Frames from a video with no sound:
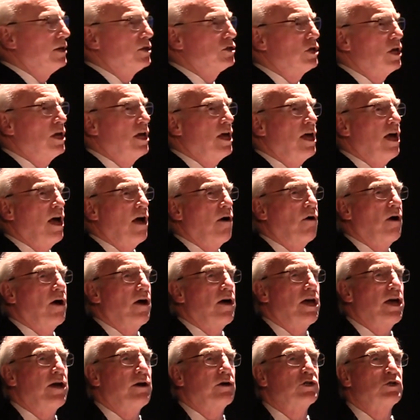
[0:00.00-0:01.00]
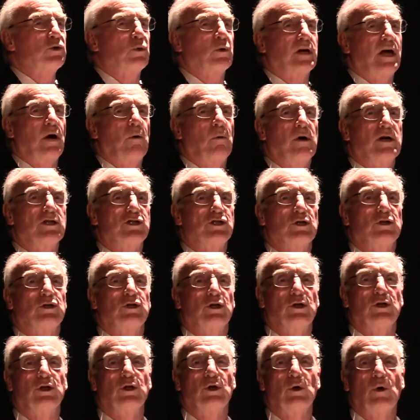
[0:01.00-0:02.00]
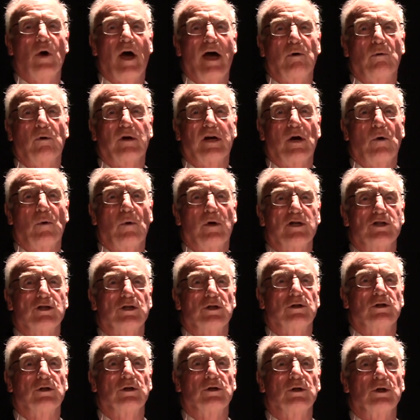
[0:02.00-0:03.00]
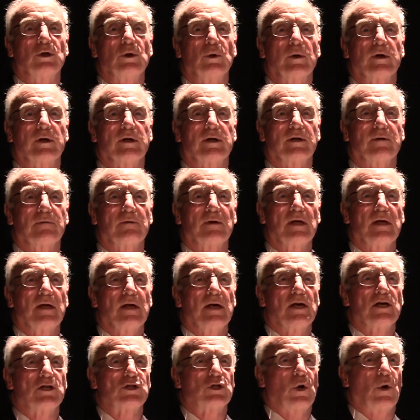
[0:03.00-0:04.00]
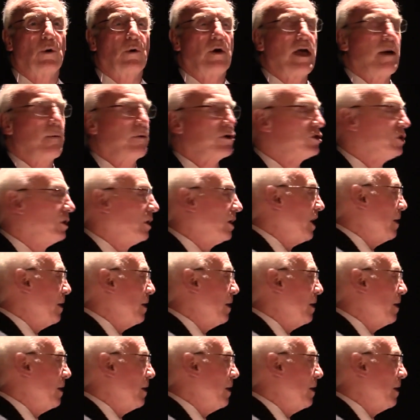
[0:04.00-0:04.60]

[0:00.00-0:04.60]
is, here's what I want you to do and when I want you to do it. So it was